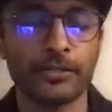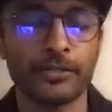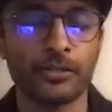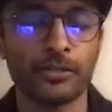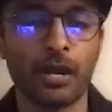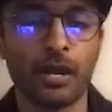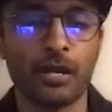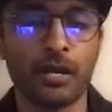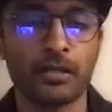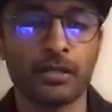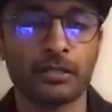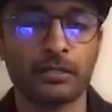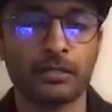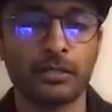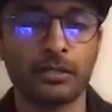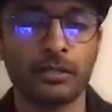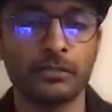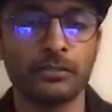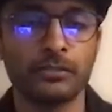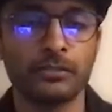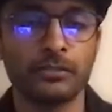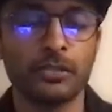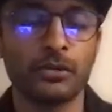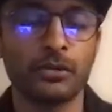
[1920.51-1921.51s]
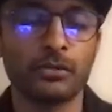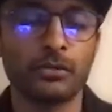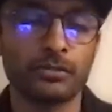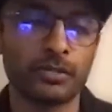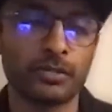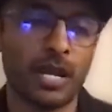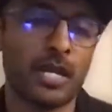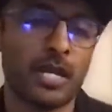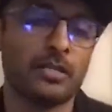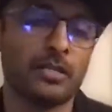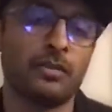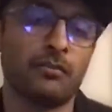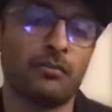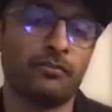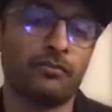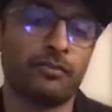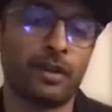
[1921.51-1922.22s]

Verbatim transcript: you're not you're going to tell your